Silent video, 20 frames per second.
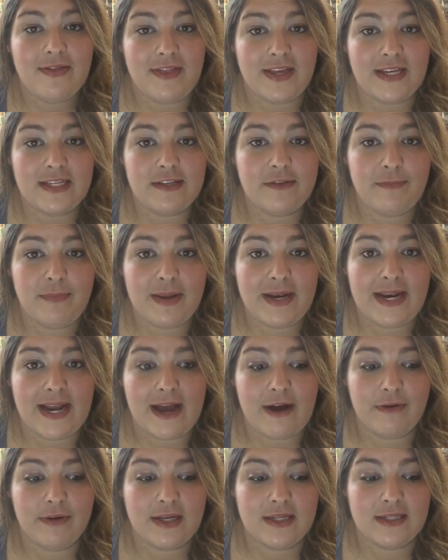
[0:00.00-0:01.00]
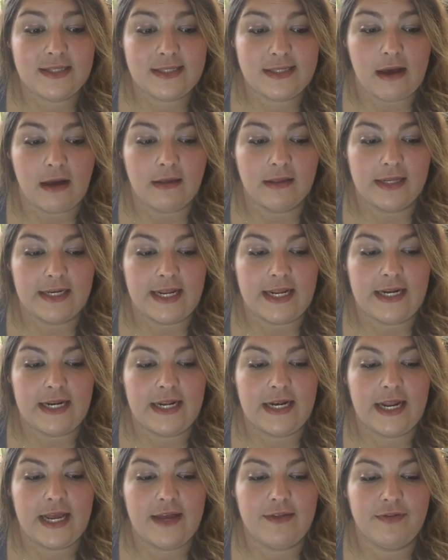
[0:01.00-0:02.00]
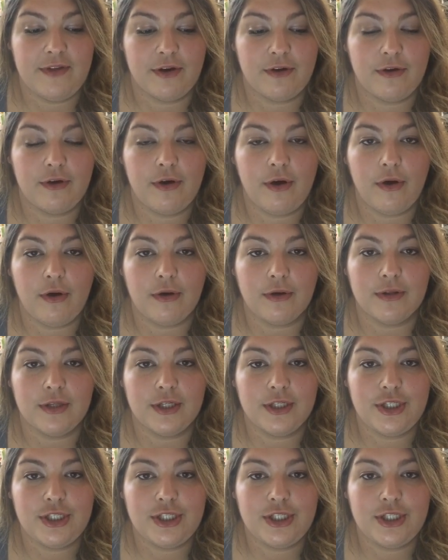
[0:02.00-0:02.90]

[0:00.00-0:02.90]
These have been now consolidated and they're called